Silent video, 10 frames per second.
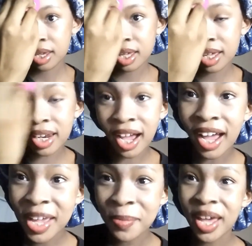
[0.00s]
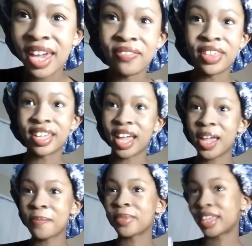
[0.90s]
And I am ahead of the
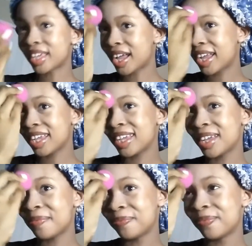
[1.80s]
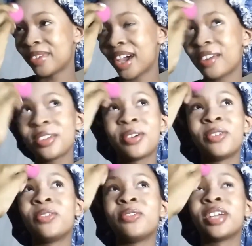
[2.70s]
game. Like I am, I don't know
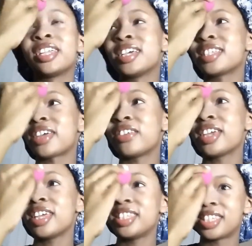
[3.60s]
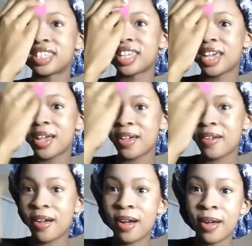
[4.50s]
what it is. I think it's,
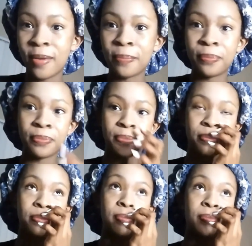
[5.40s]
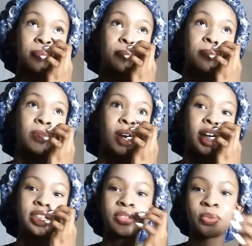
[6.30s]
um,
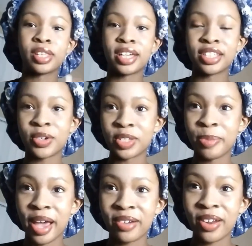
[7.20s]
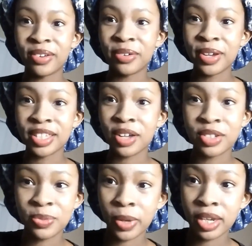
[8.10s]
I just realized there was background noise. I'll
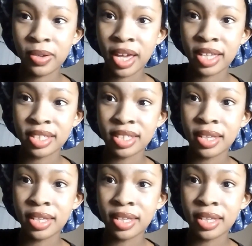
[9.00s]
just wait, guys.